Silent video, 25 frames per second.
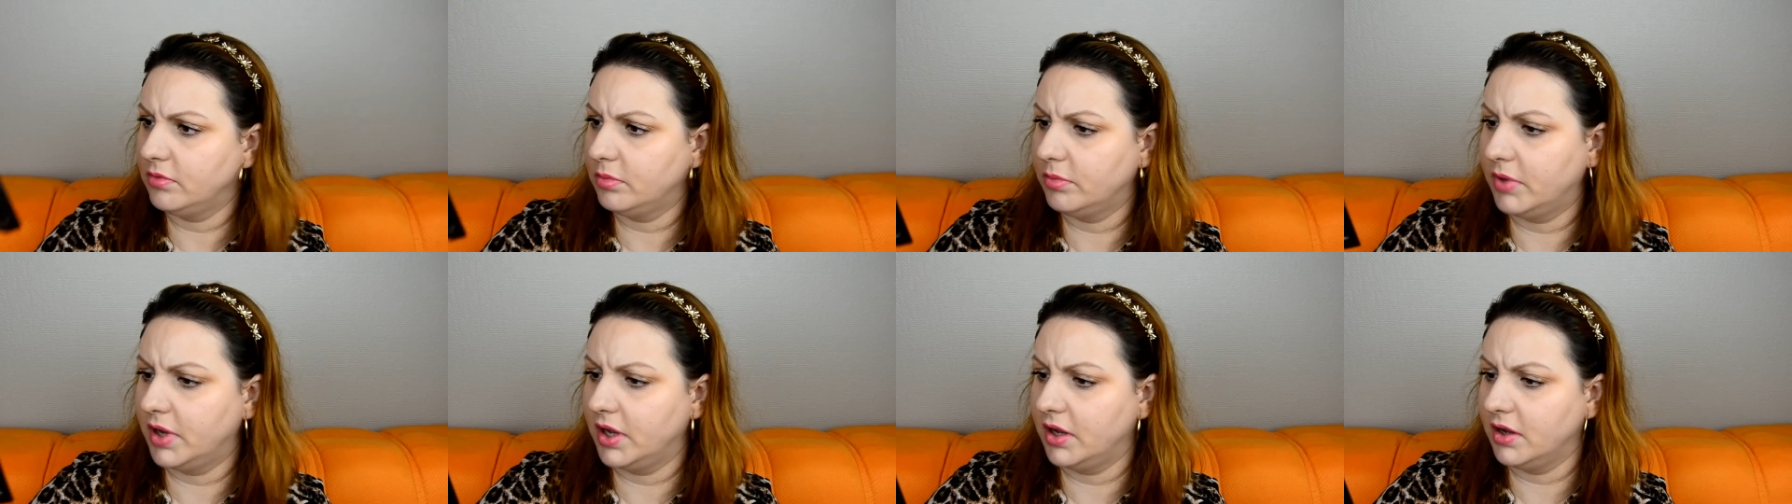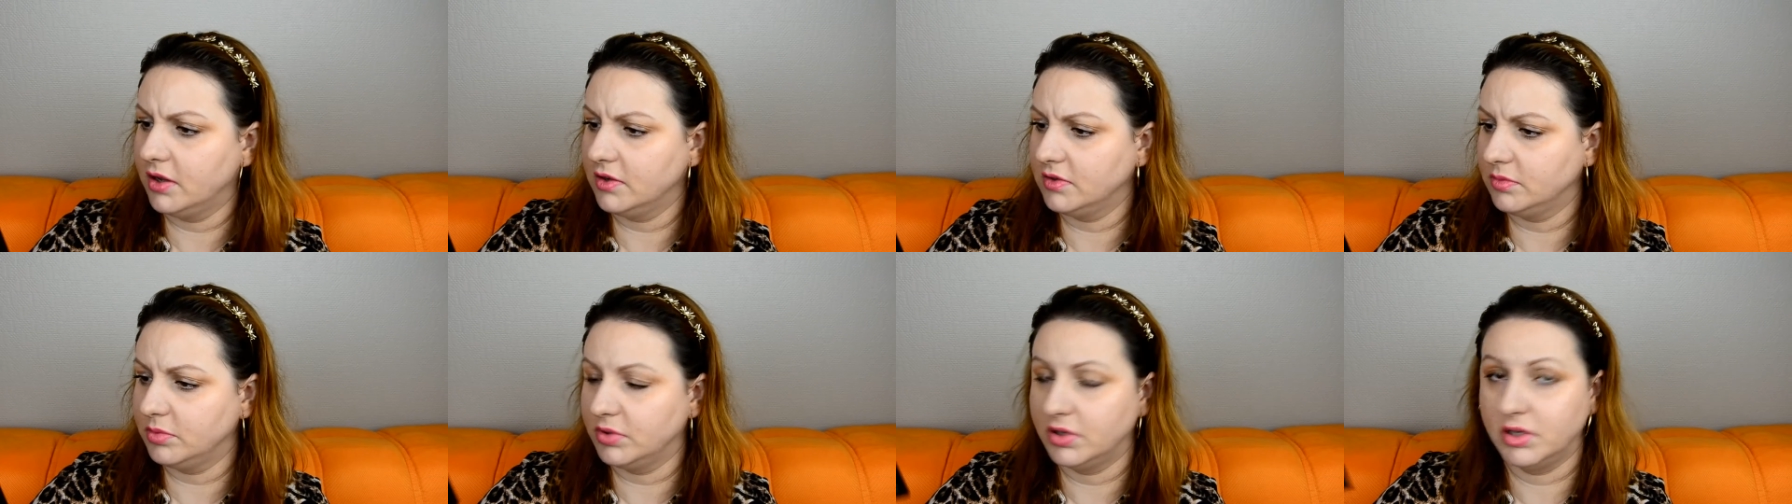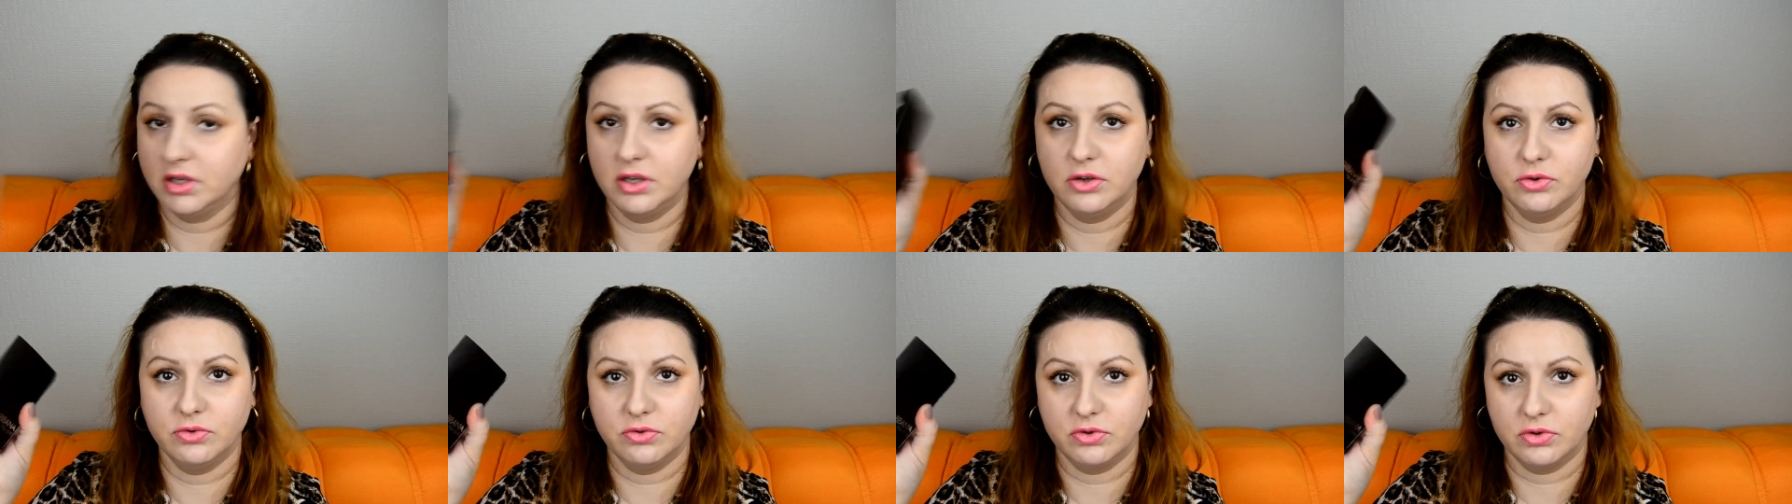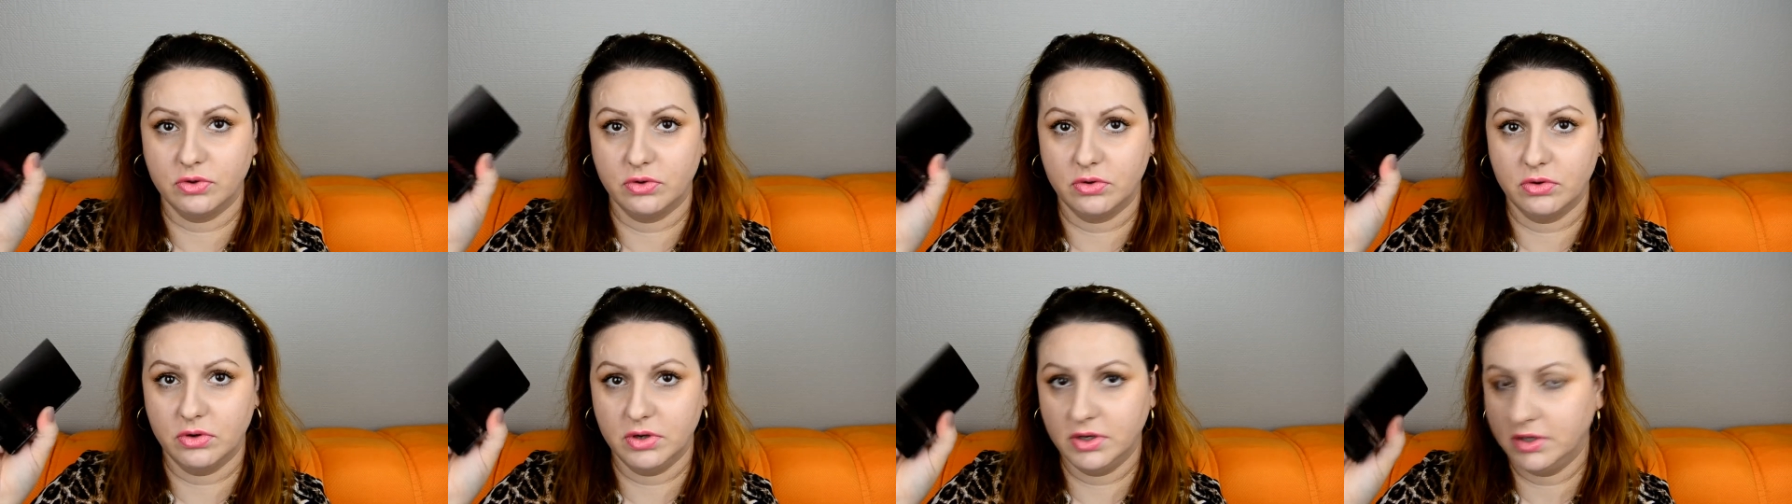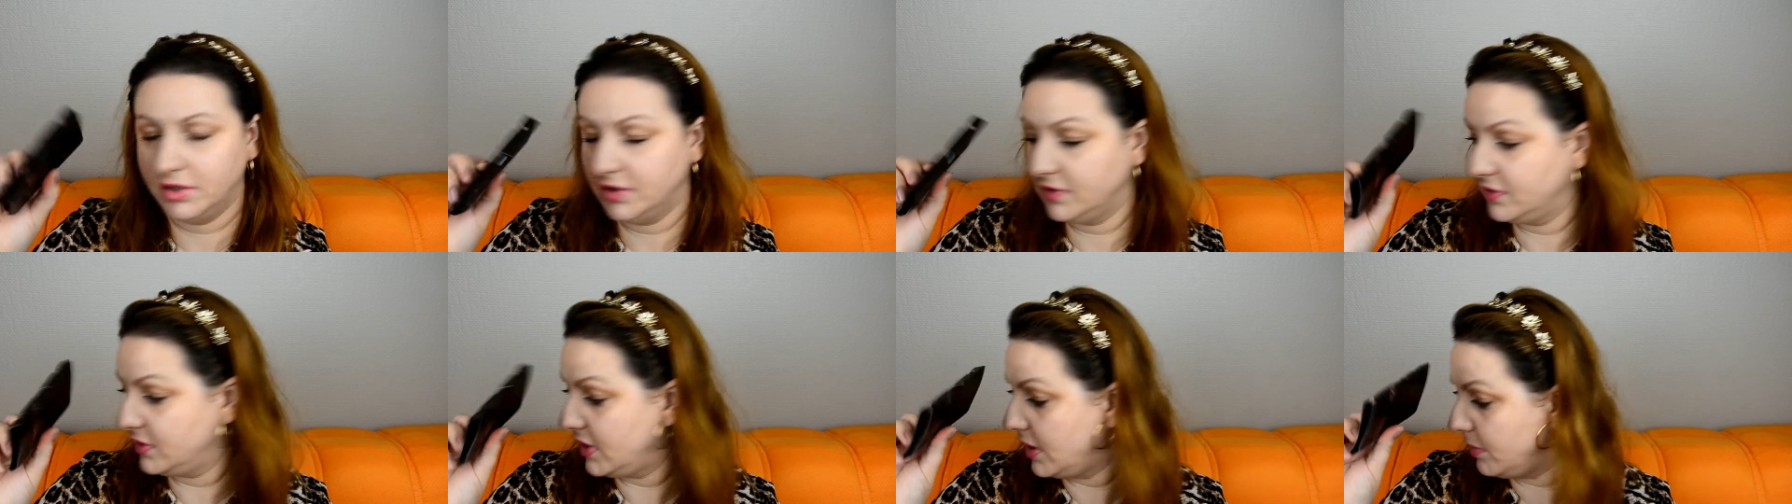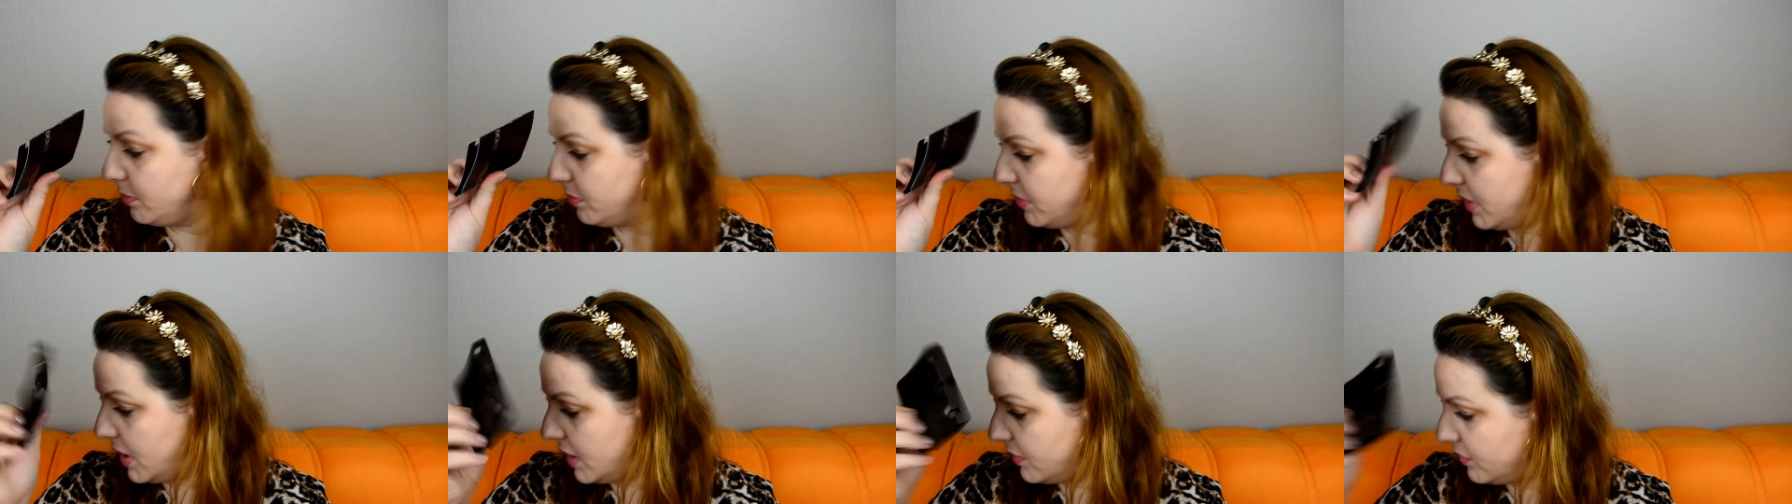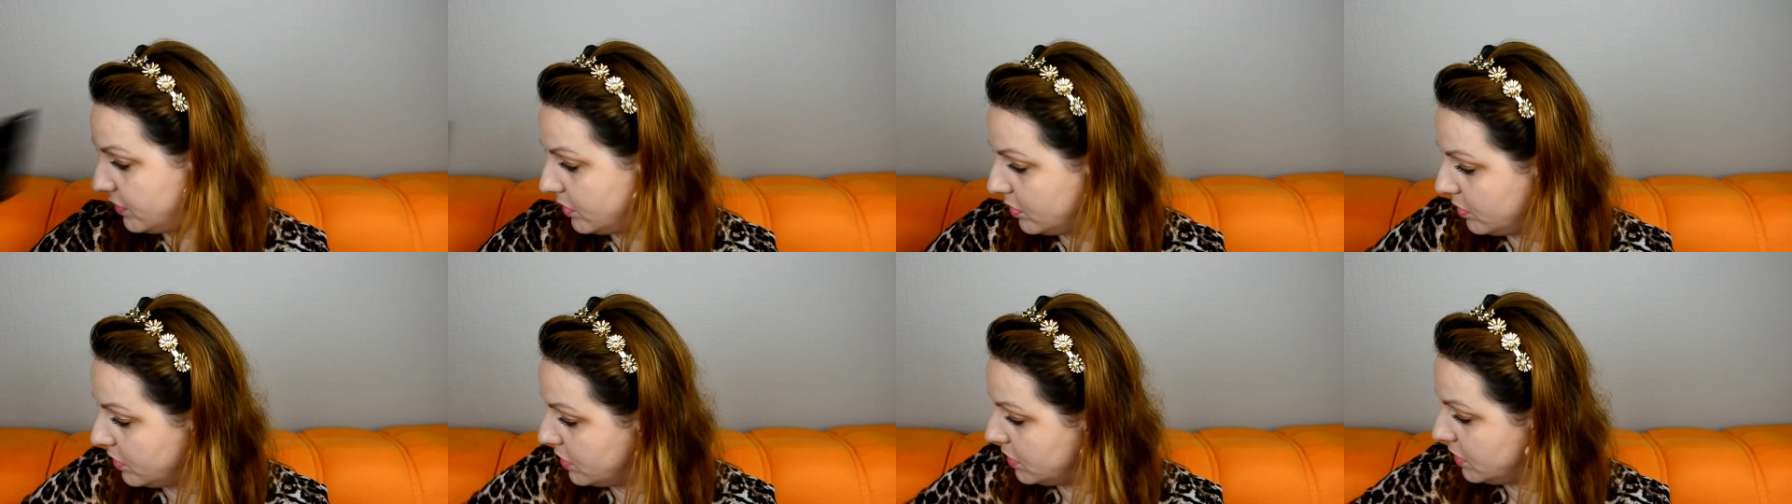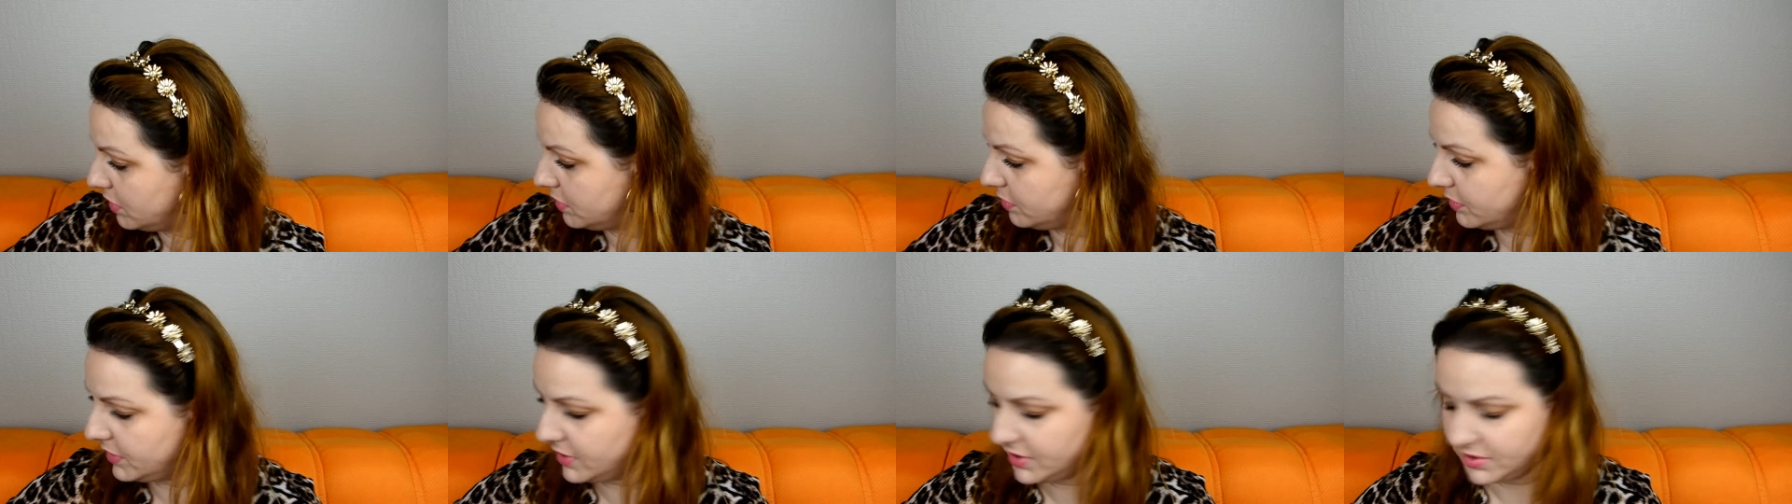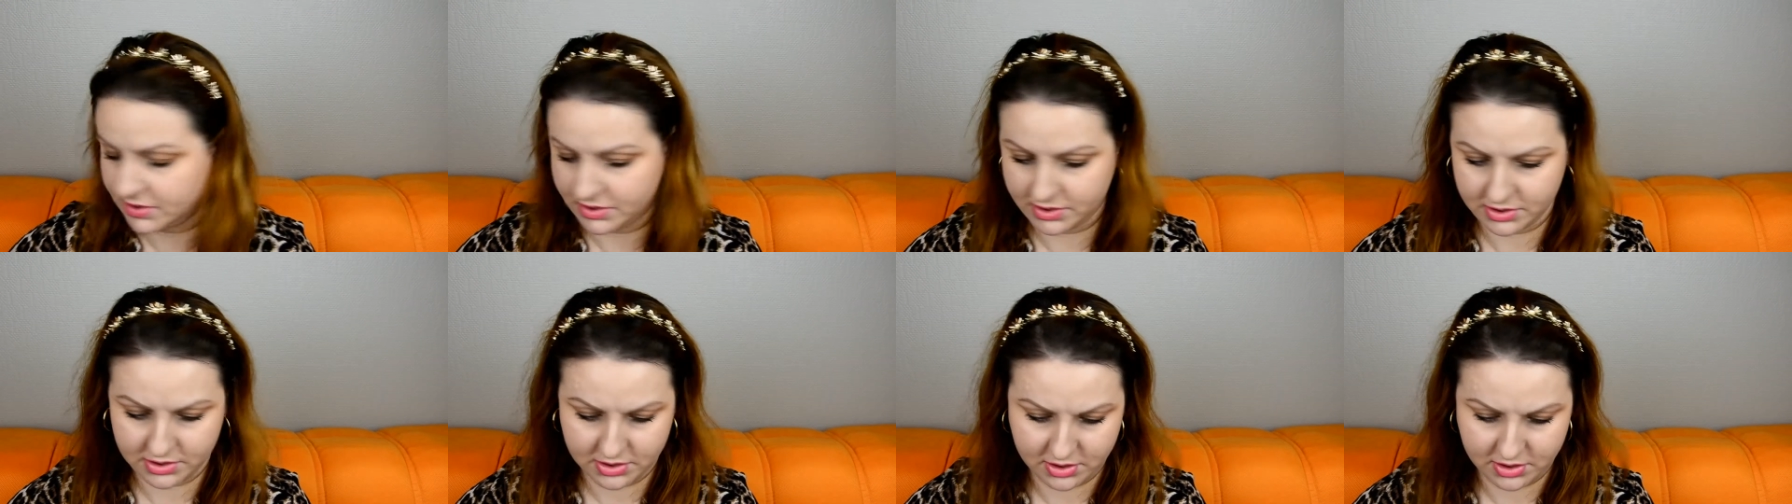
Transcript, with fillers: to my husband he use only the same perfume always